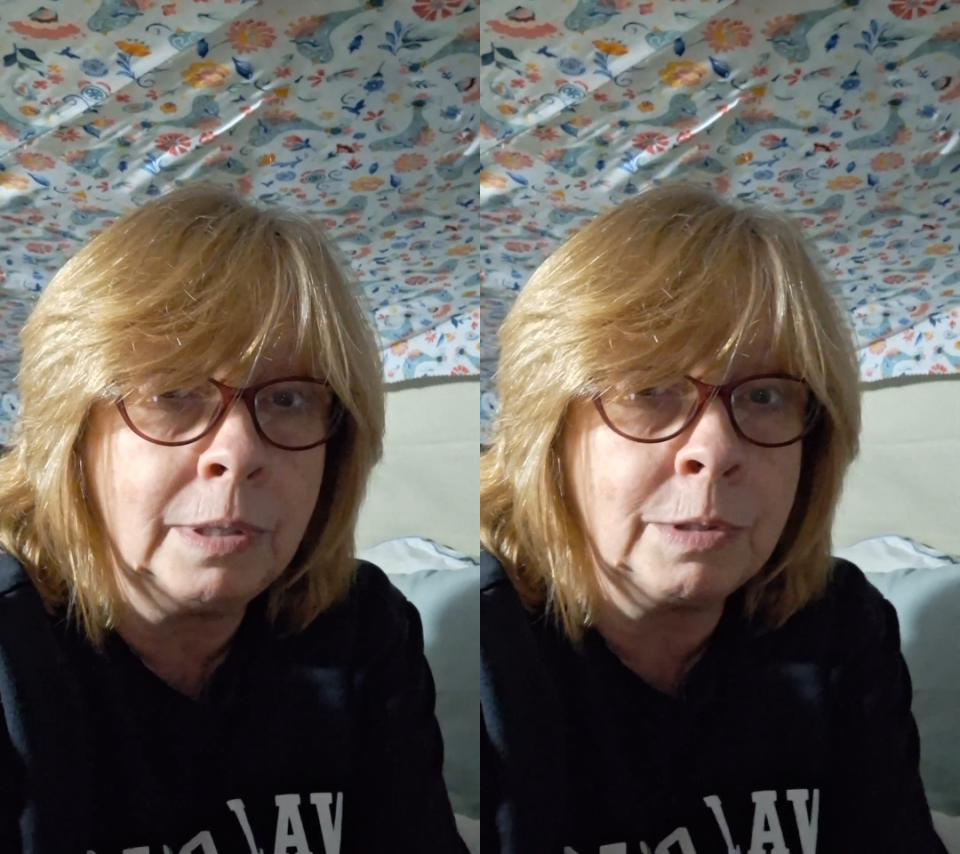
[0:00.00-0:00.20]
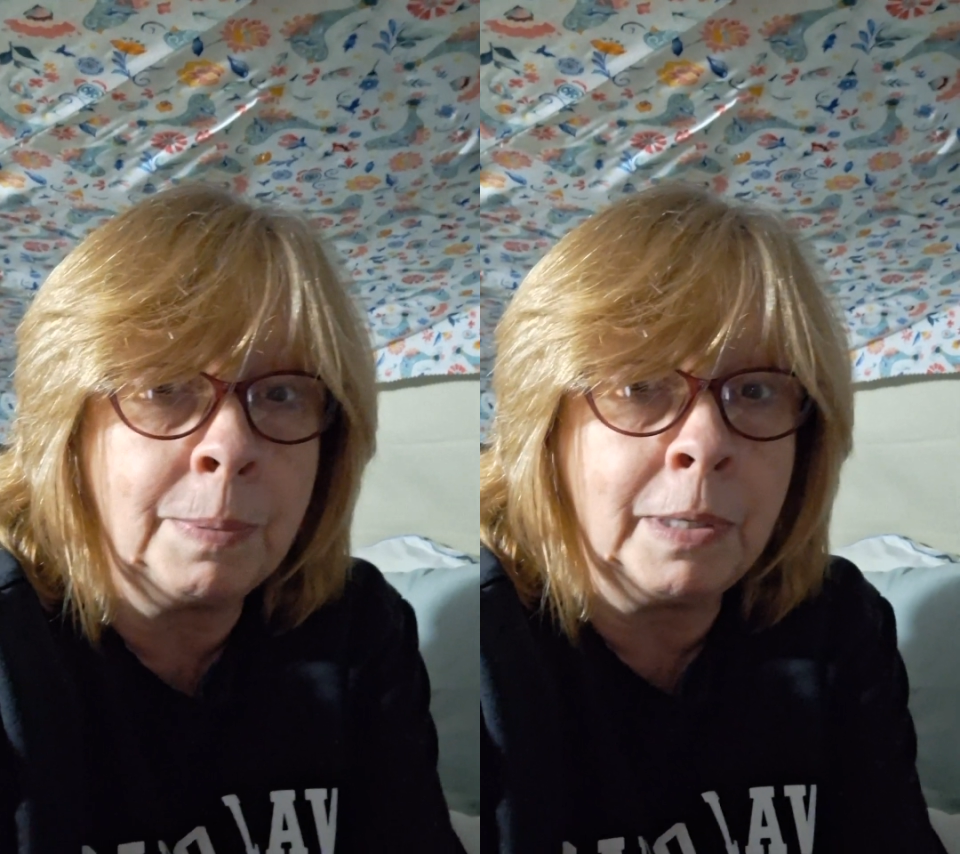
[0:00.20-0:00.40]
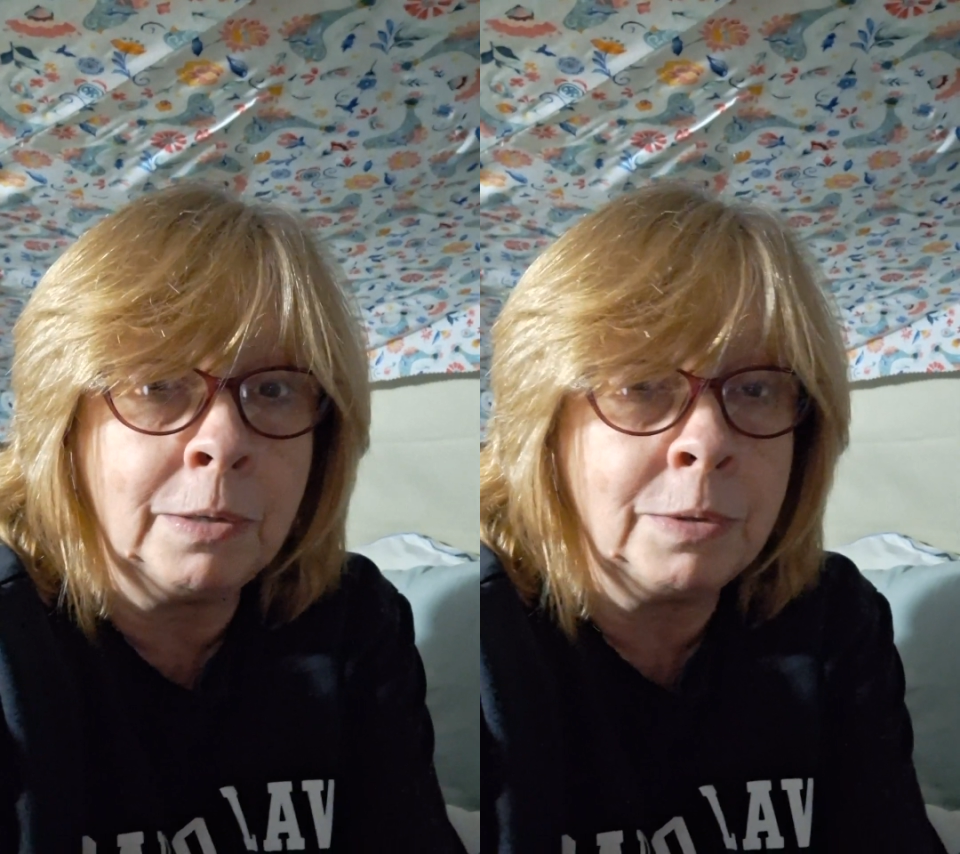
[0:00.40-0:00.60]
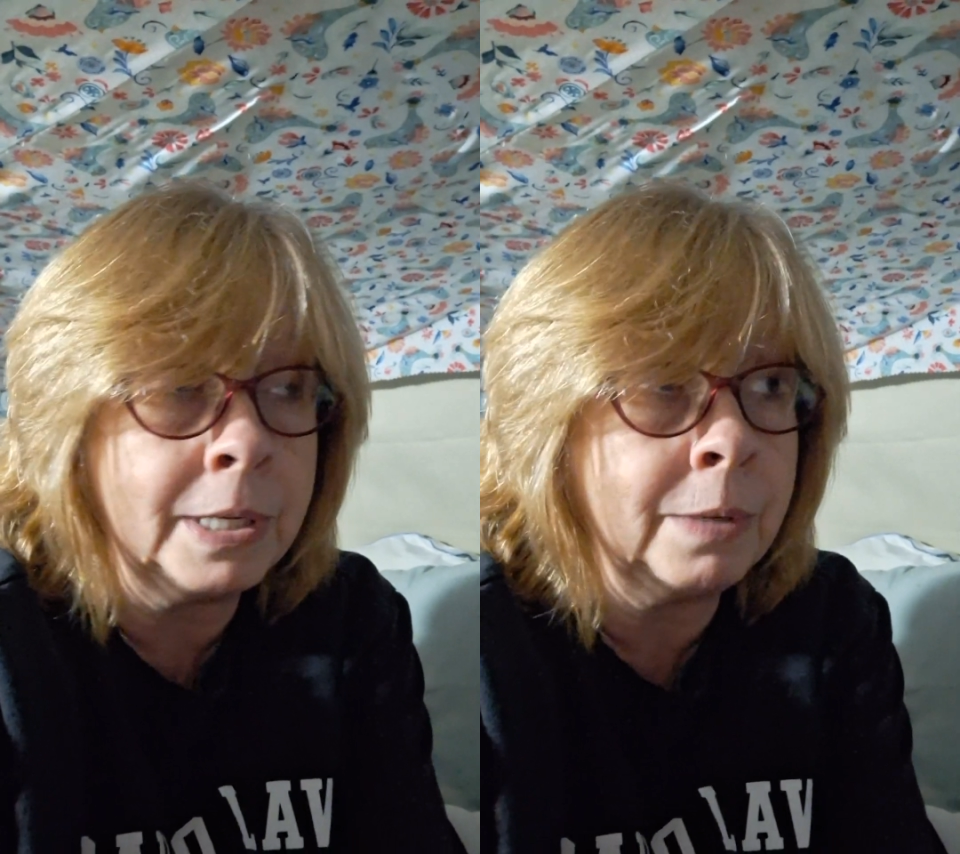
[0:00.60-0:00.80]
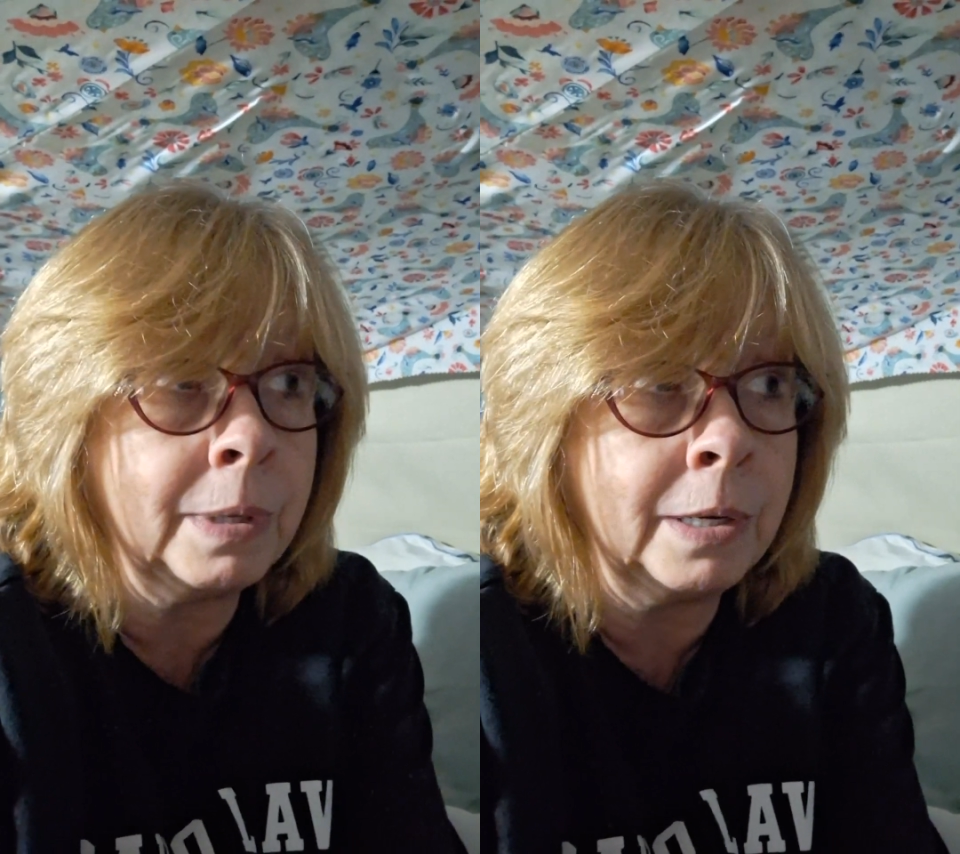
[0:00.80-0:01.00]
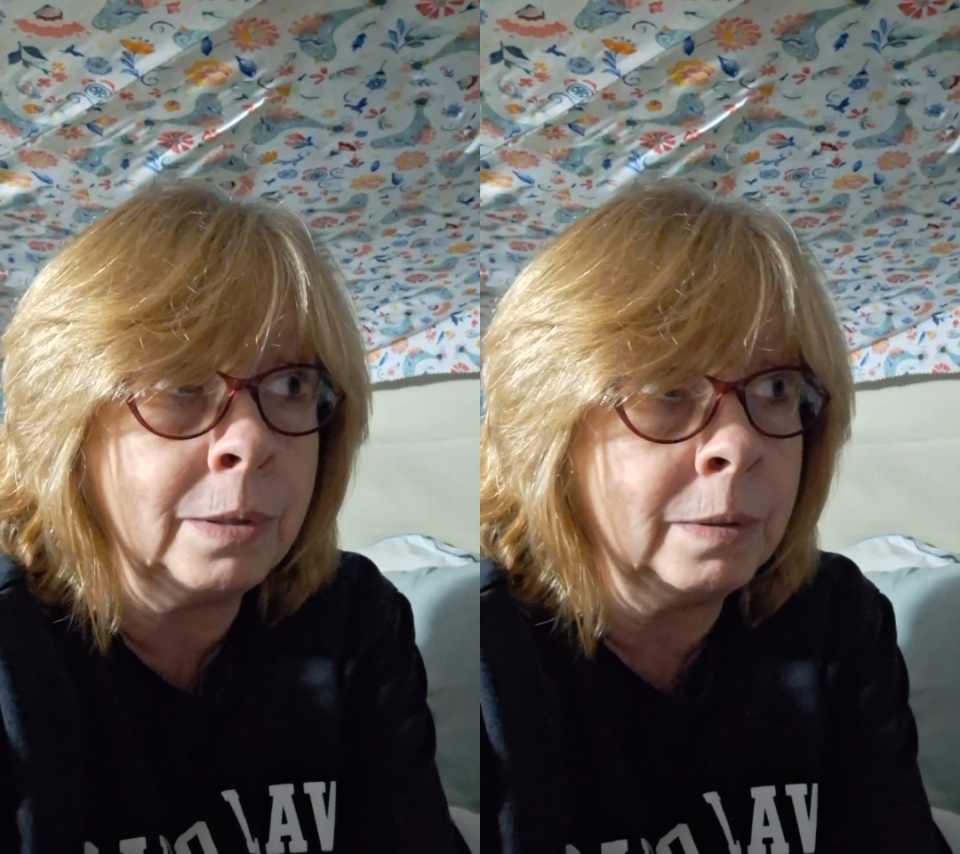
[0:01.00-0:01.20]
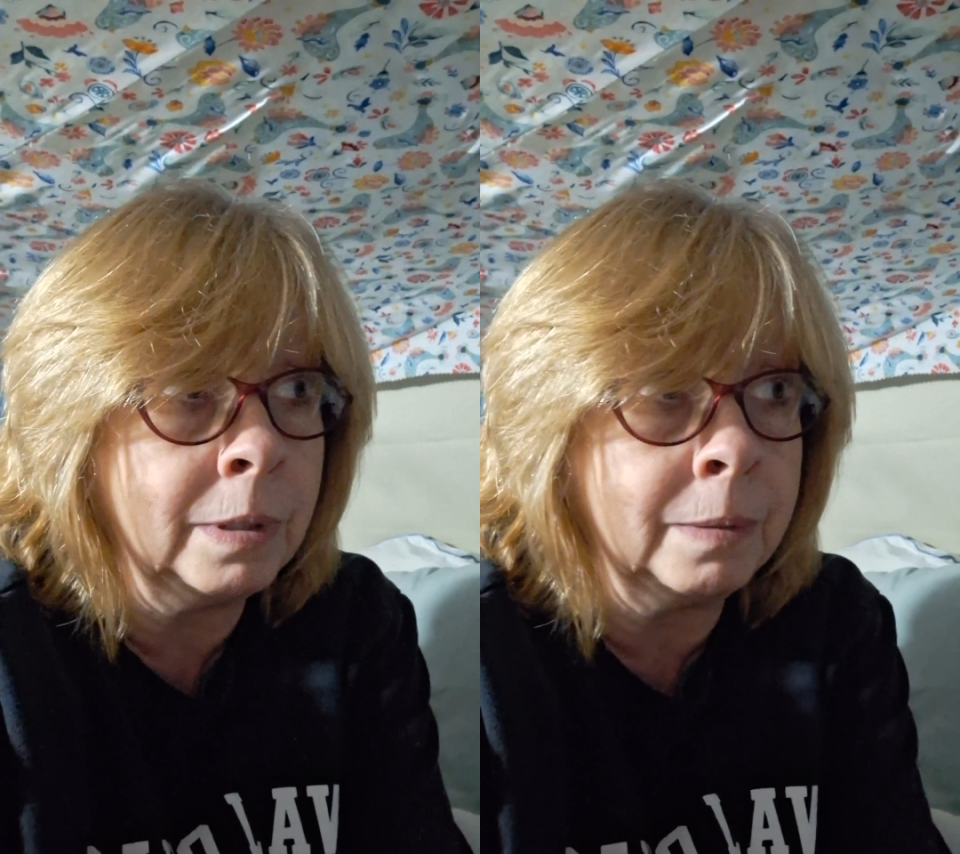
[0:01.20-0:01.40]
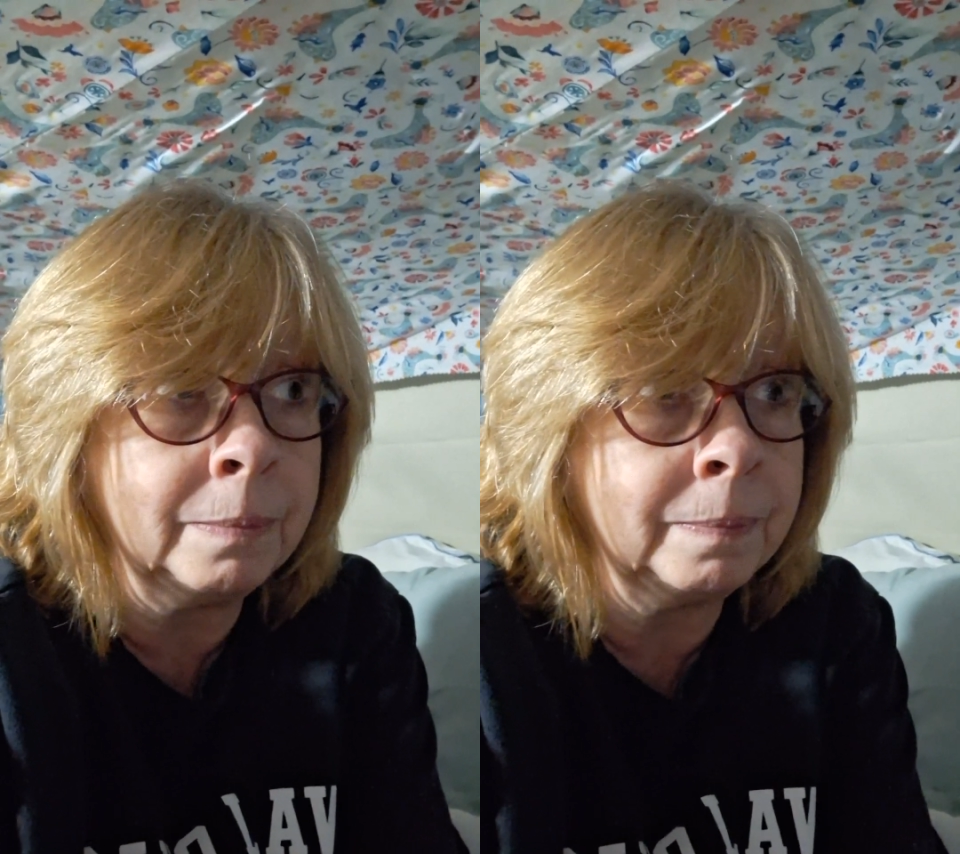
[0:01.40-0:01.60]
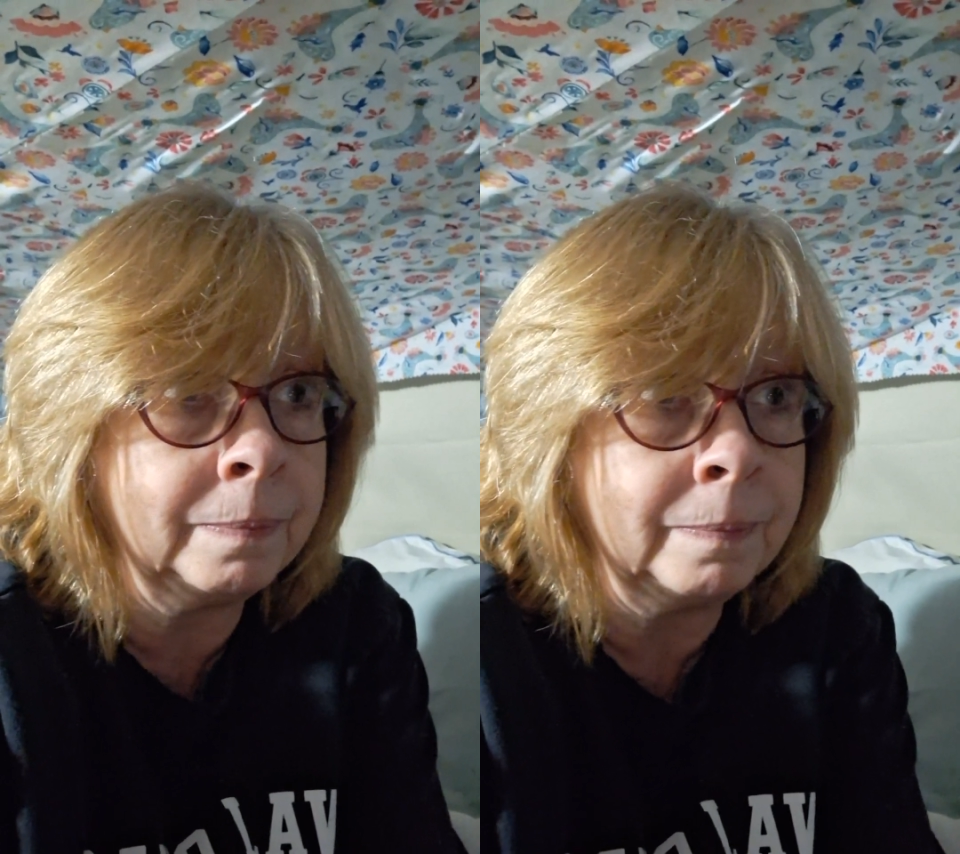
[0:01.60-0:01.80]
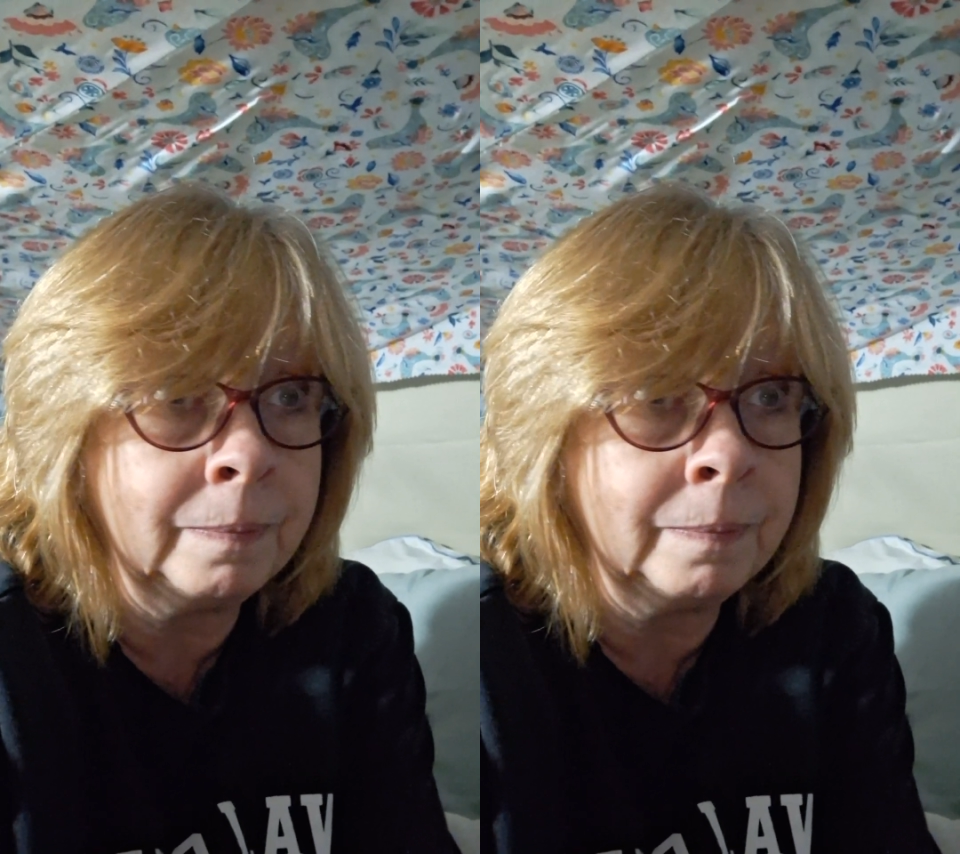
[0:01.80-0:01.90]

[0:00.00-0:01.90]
It was below zero,